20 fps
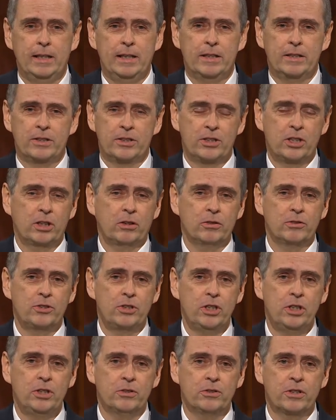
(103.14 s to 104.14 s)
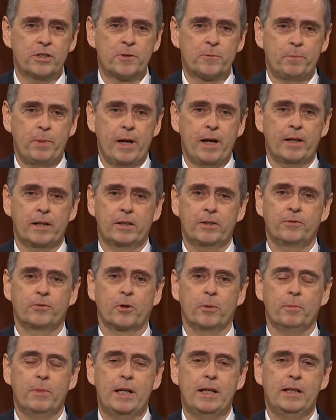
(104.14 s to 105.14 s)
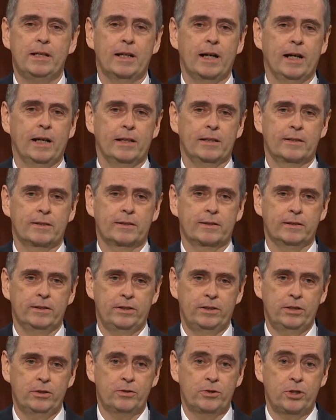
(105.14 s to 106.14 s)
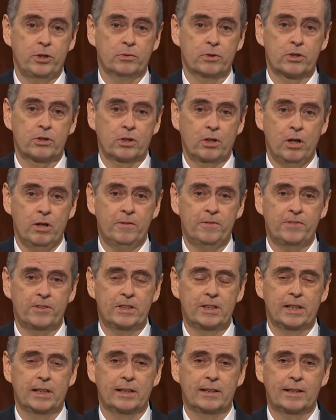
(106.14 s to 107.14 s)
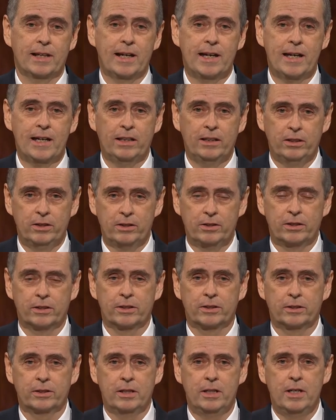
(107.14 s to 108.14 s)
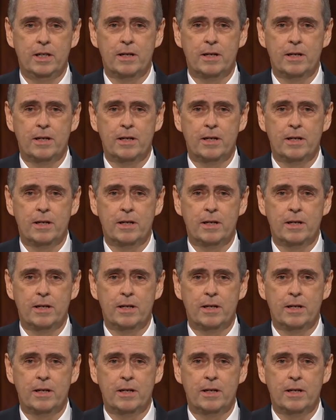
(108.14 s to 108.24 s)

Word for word: She continued this pattern for many nights until she was confident I had learned